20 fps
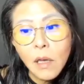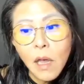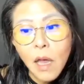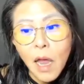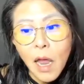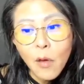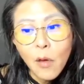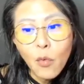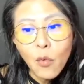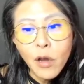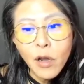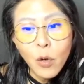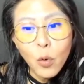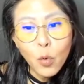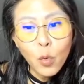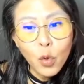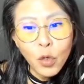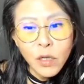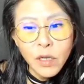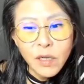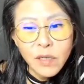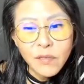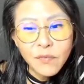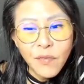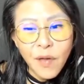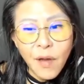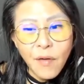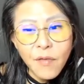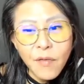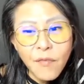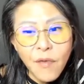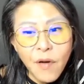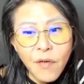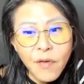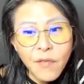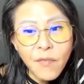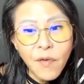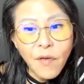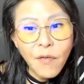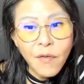And when wood is very,
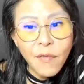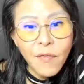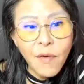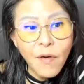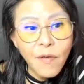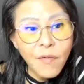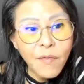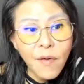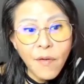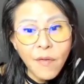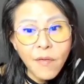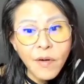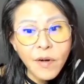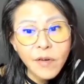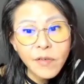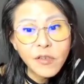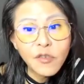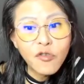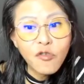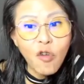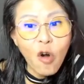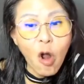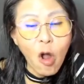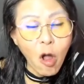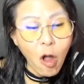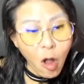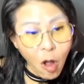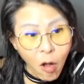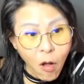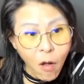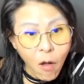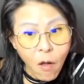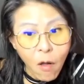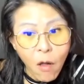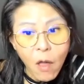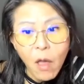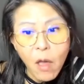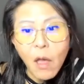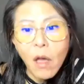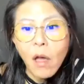very, very, very, very, very strong,
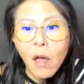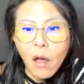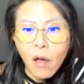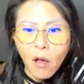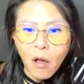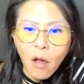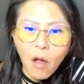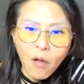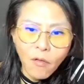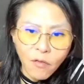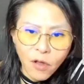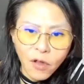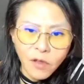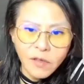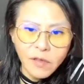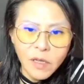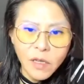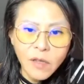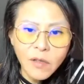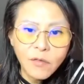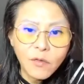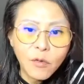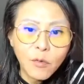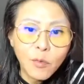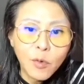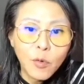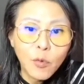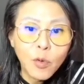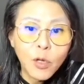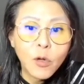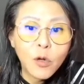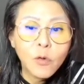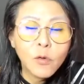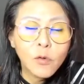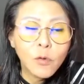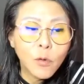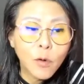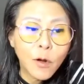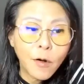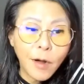of course, earth will be weak
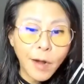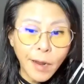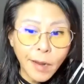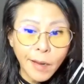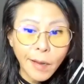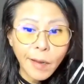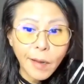also, right?